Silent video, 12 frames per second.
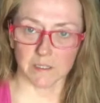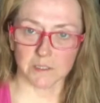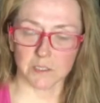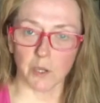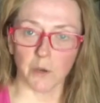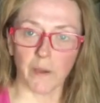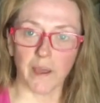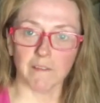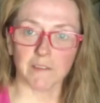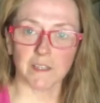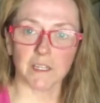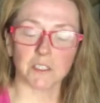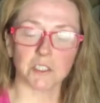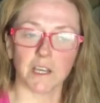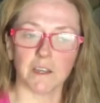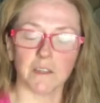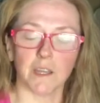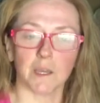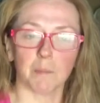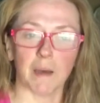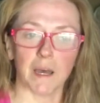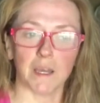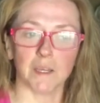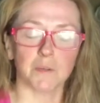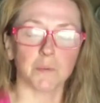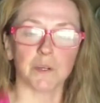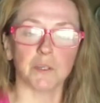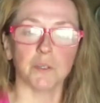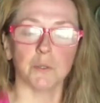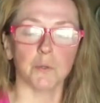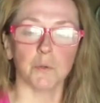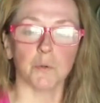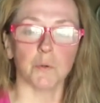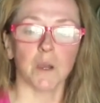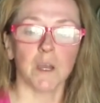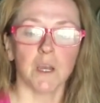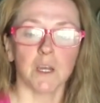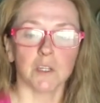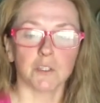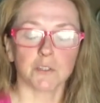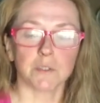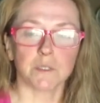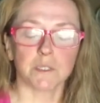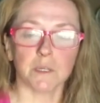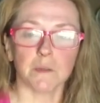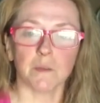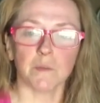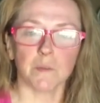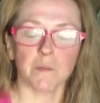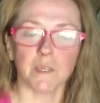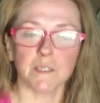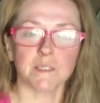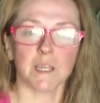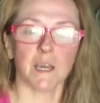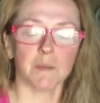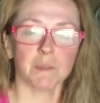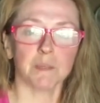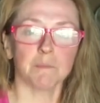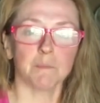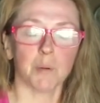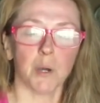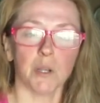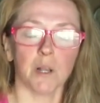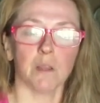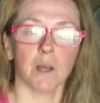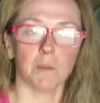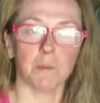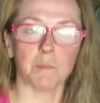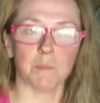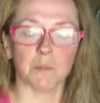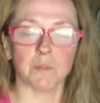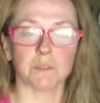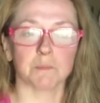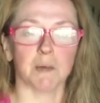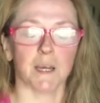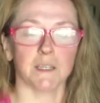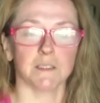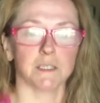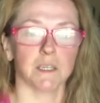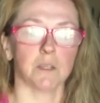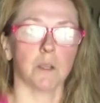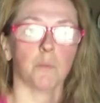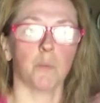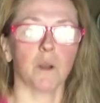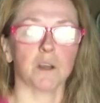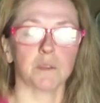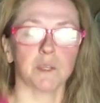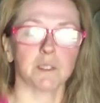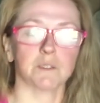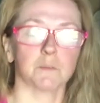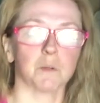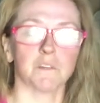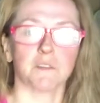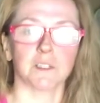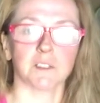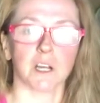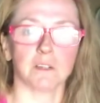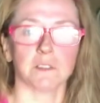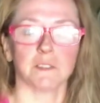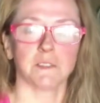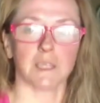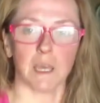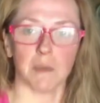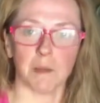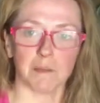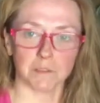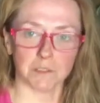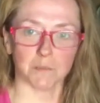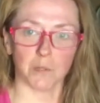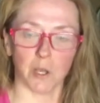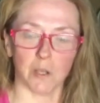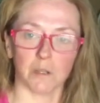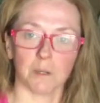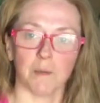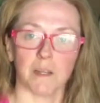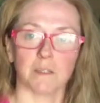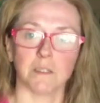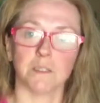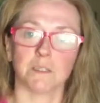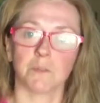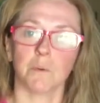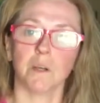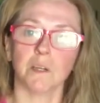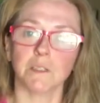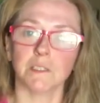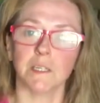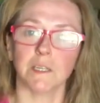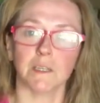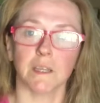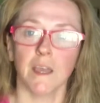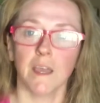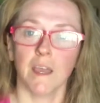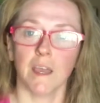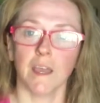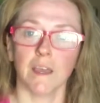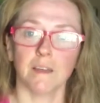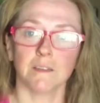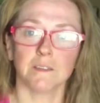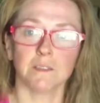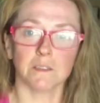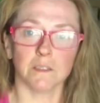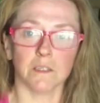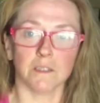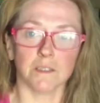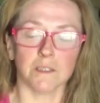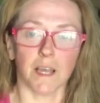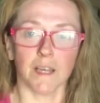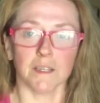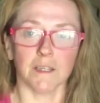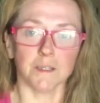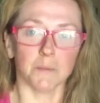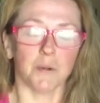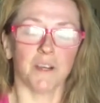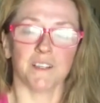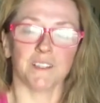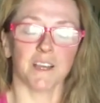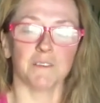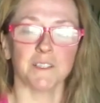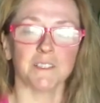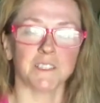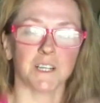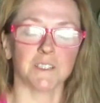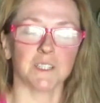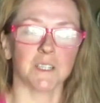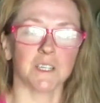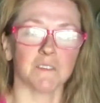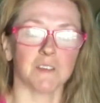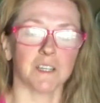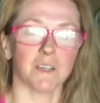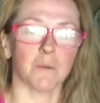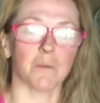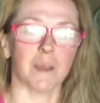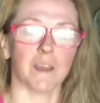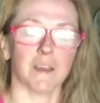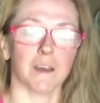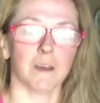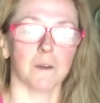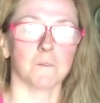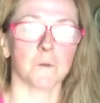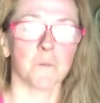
So having that childlike mind where this time can put a lot of people's minds in what if things aren't the same after we all come out of this quarantine? And that, start to think of it in a way of,